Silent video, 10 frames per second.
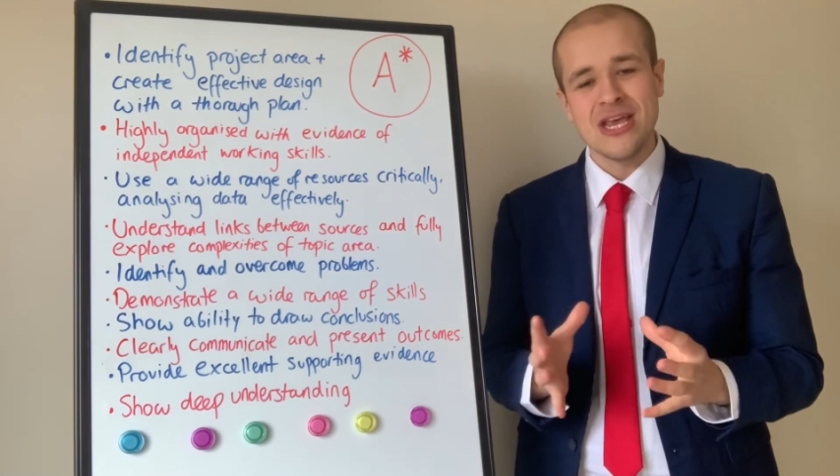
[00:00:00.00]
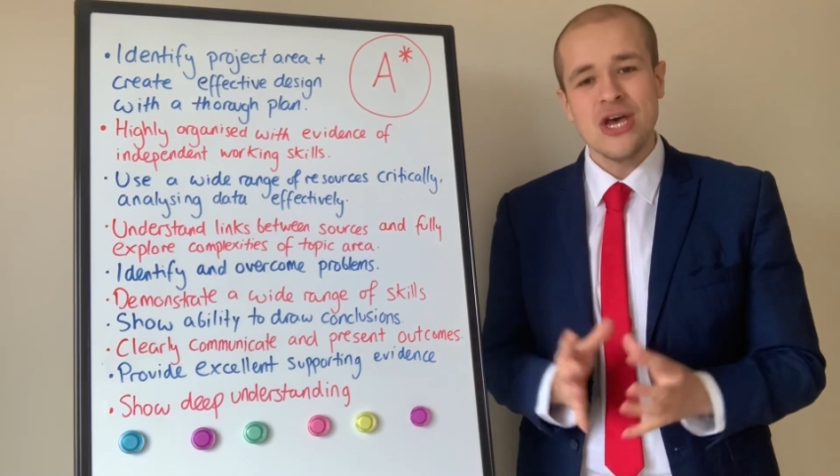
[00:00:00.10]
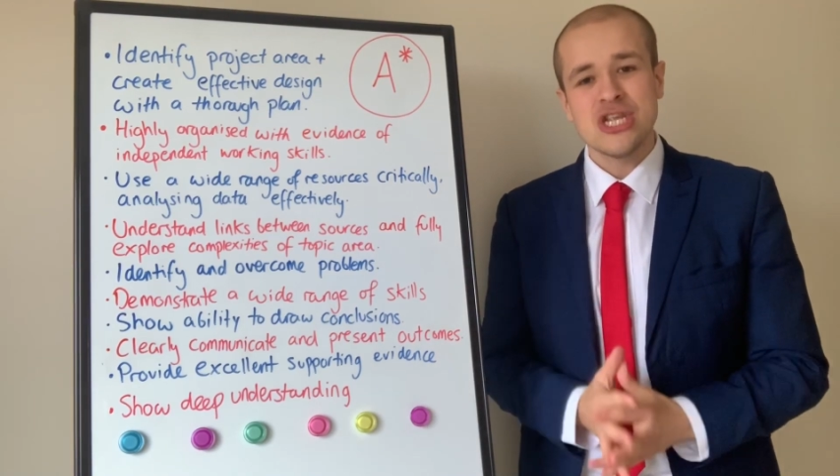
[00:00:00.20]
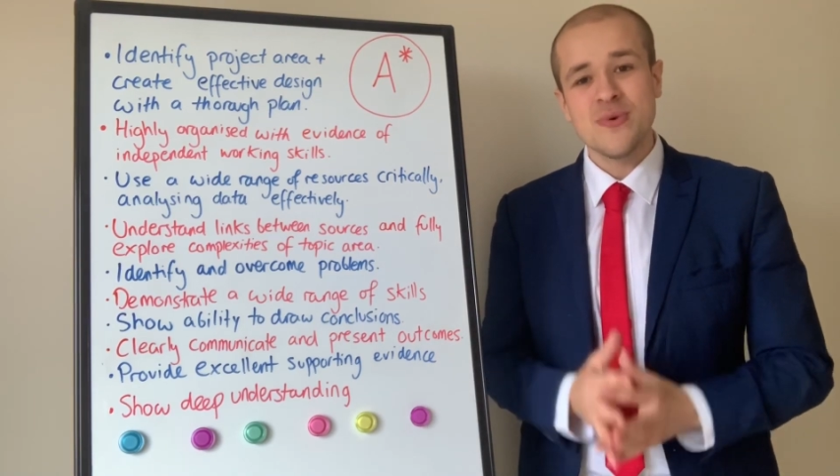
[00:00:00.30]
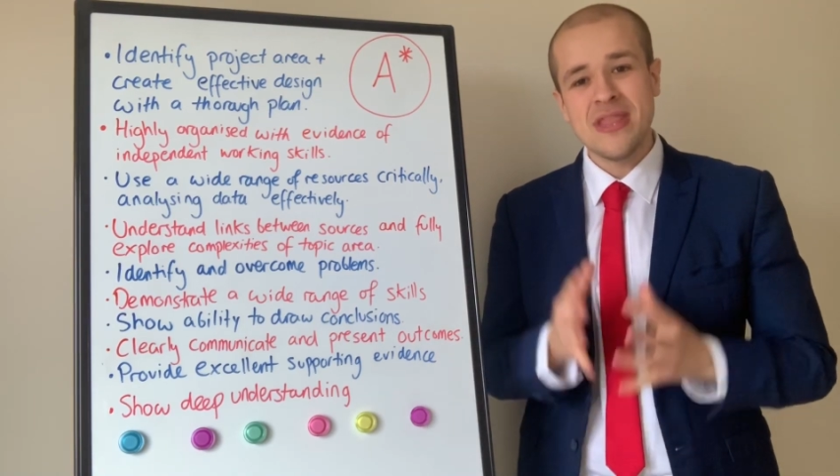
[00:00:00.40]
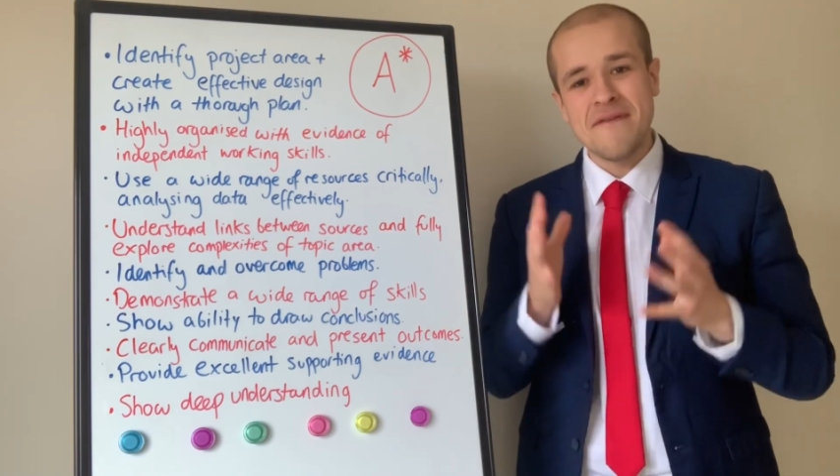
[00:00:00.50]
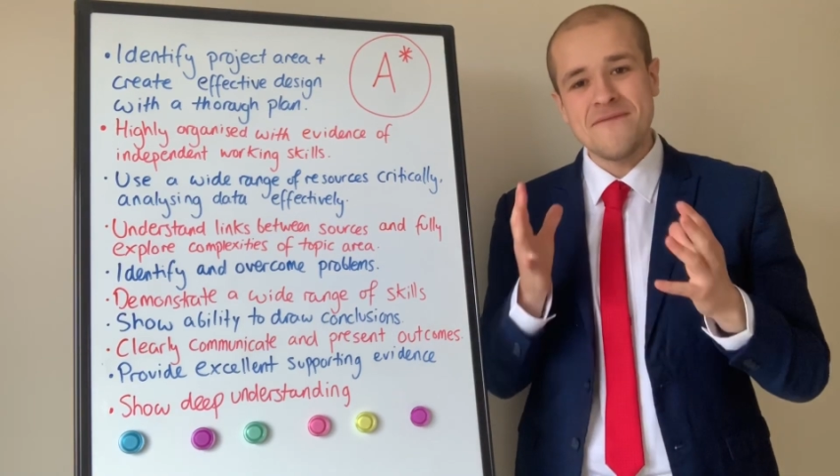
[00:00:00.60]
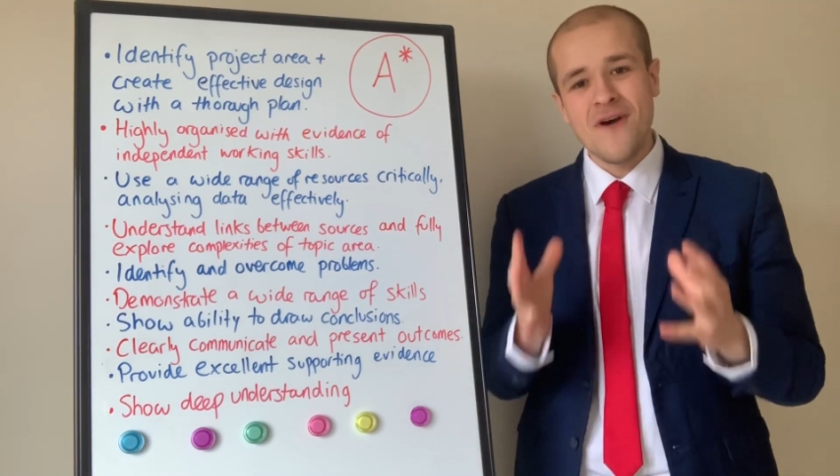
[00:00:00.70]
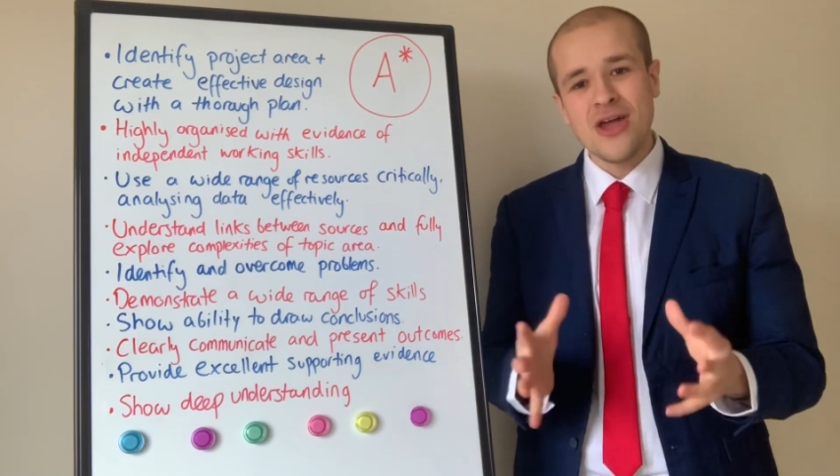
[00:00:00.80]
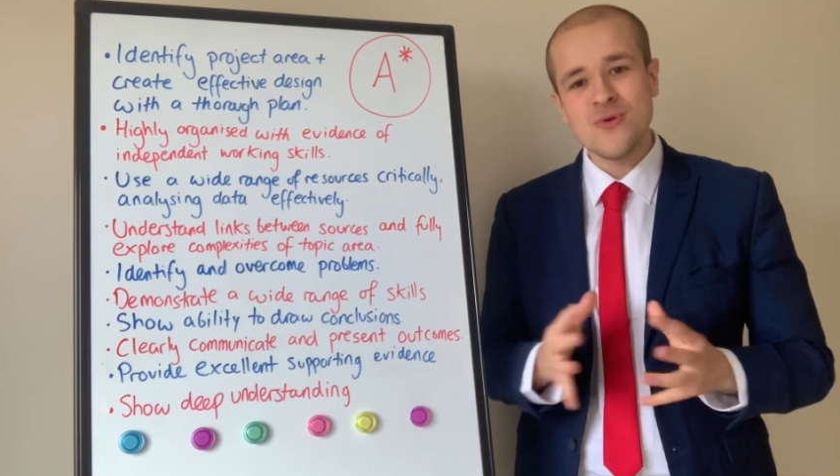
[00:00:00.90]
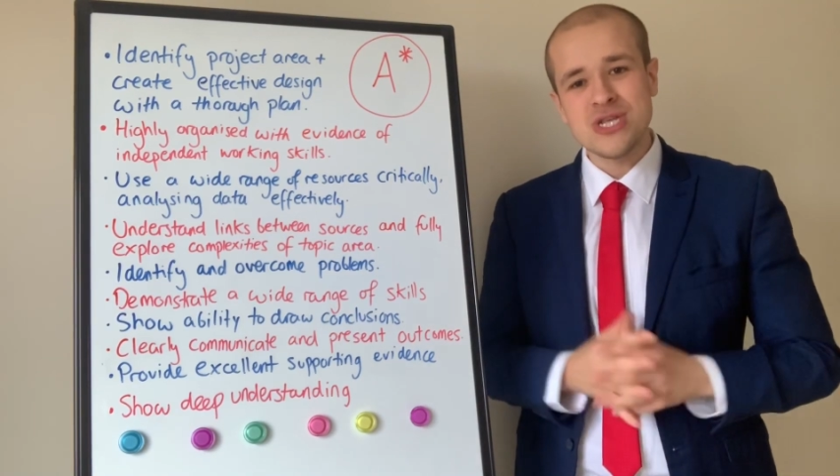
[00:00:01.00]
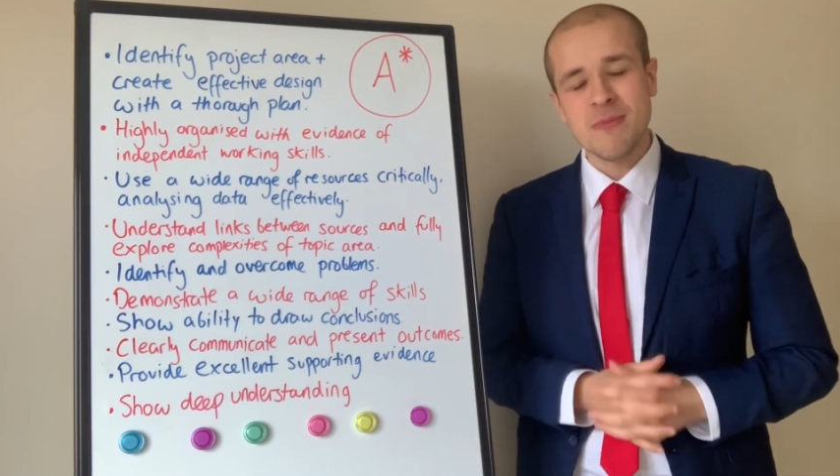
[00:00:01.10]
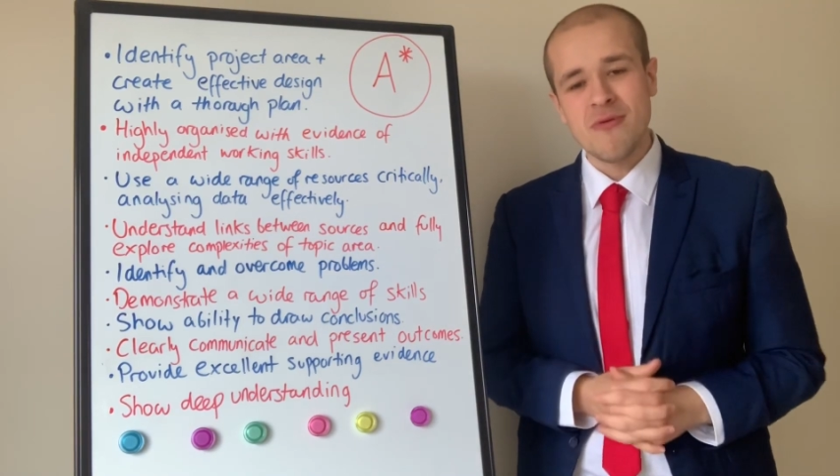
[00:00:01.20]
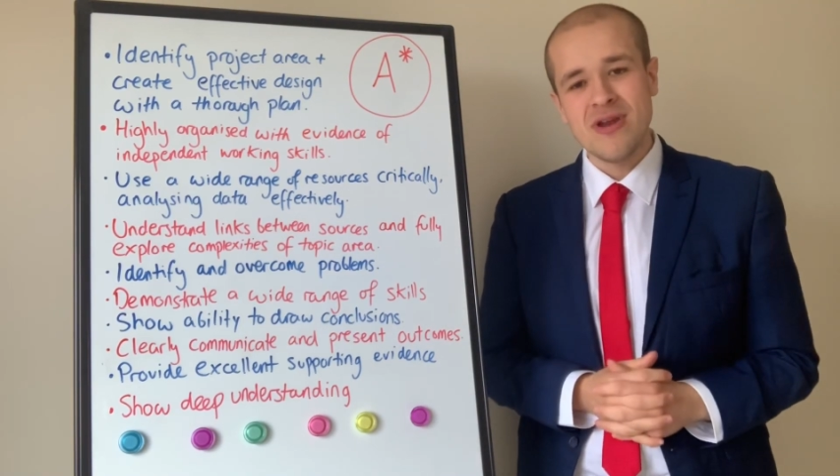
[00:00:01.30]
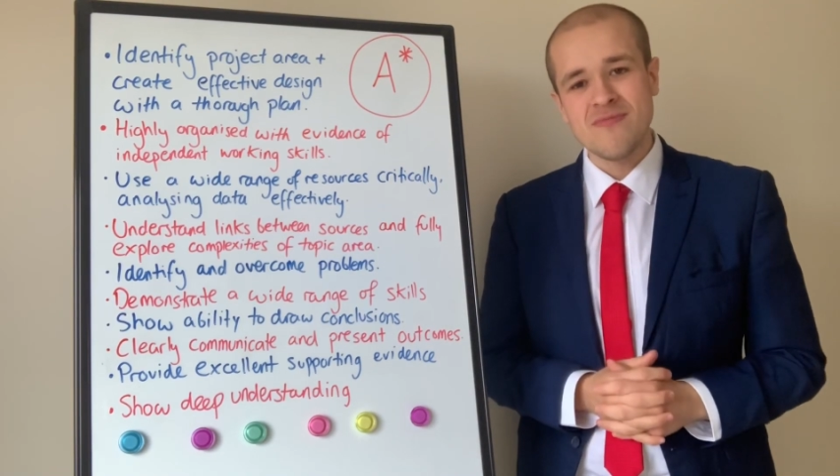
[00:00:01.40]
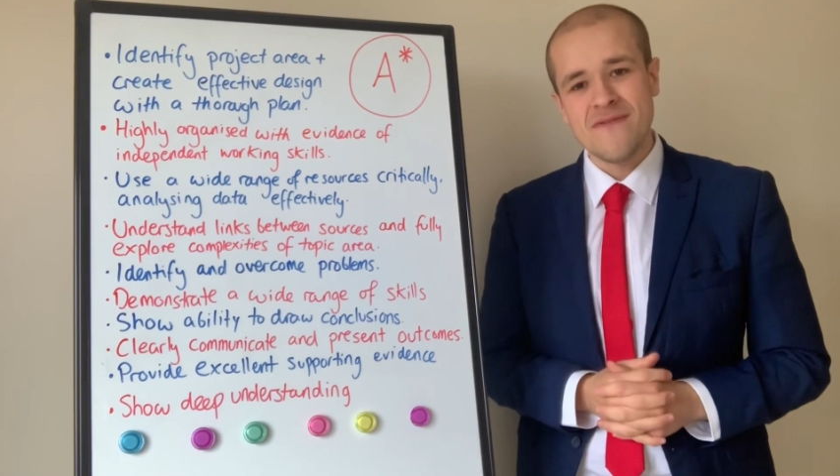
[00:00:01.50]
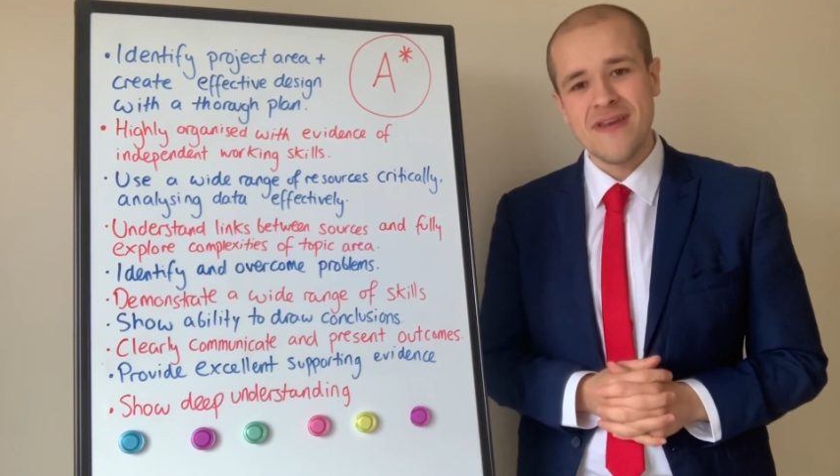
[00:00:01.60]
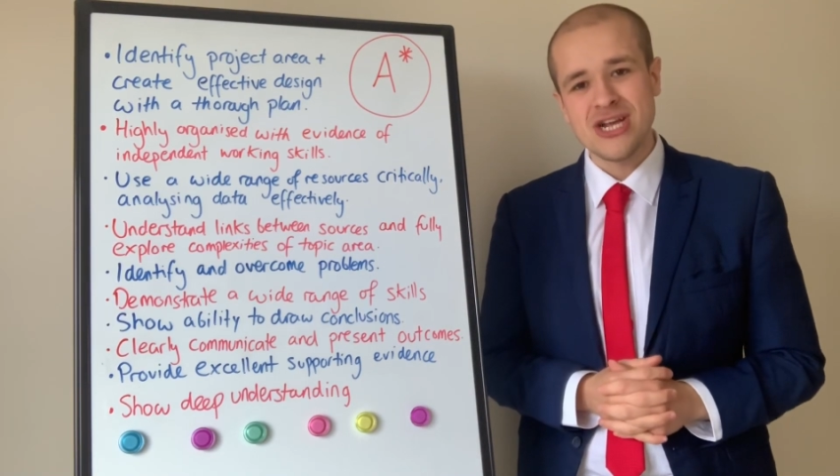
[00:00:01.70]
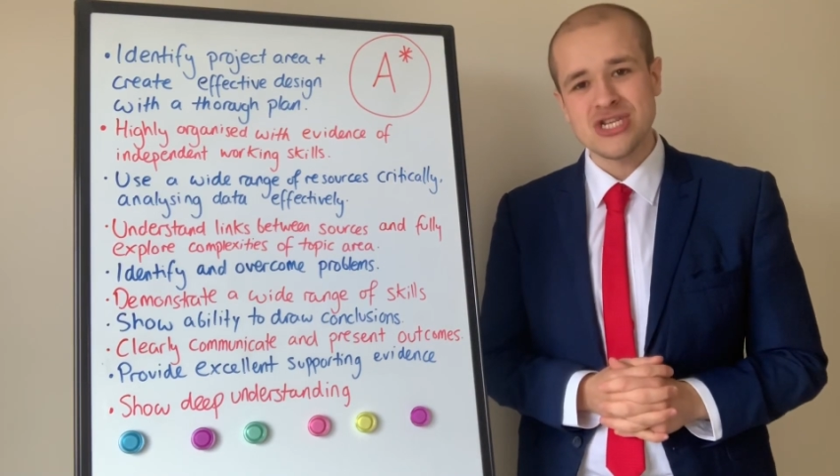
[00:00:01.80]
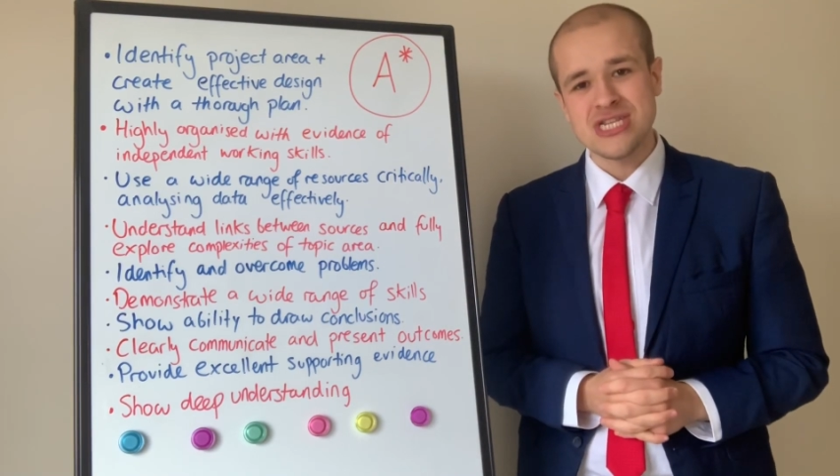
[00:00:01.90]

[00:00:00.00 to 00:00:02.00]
So in that final summary and reflection